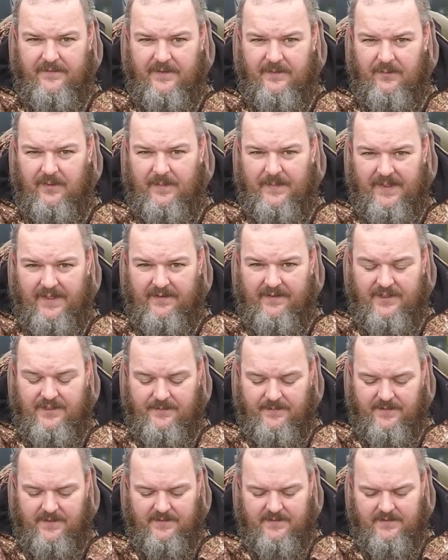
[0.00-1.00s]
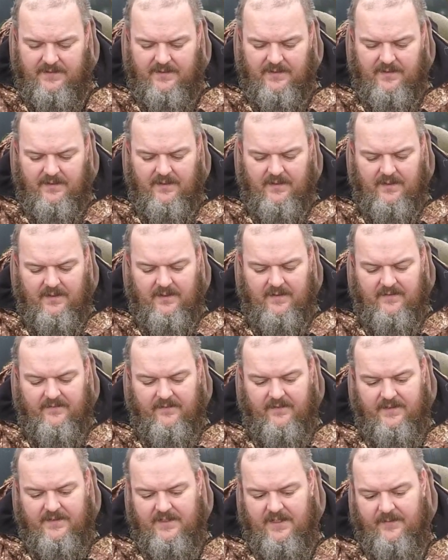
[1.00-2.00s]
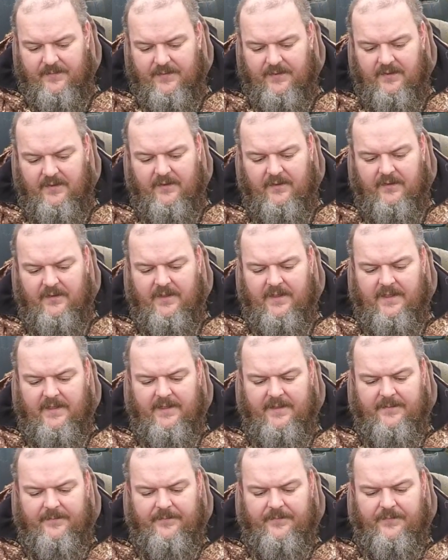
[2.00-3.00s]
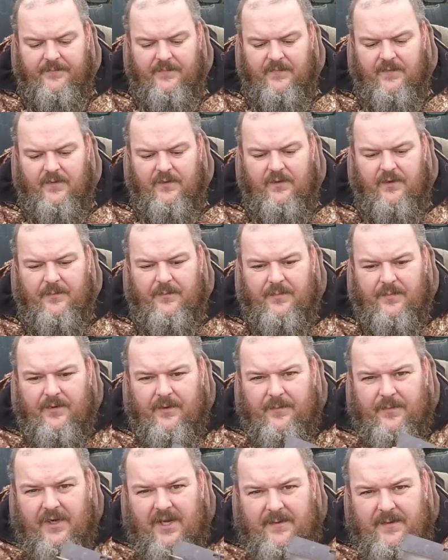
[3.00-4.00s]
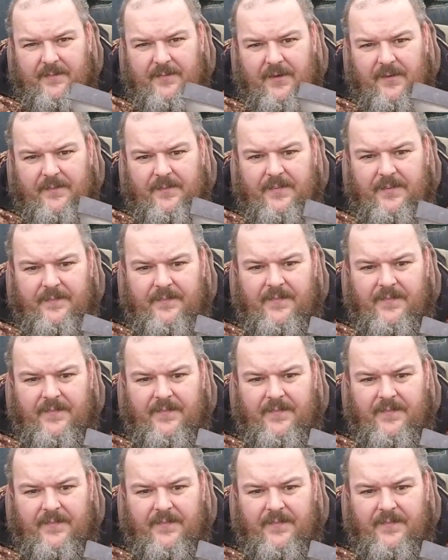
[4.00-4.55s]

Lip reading: that will perish with this. For example, your priming pump.